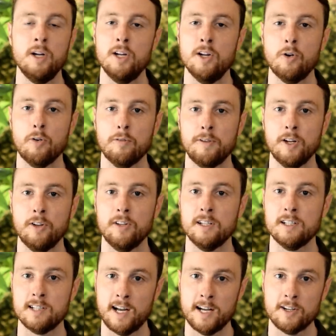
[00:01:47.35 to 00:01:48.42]
or fail the
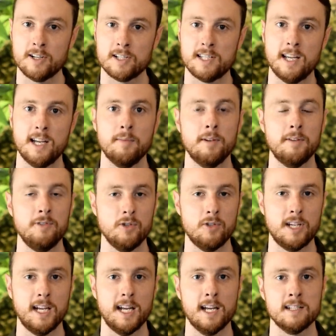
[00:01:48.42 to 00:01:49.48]
entire exam if you
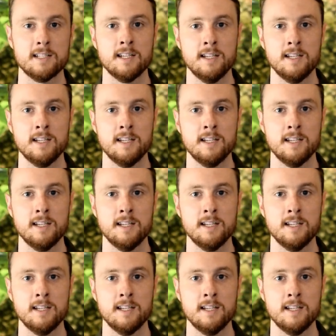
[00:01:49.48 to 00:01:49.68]
can't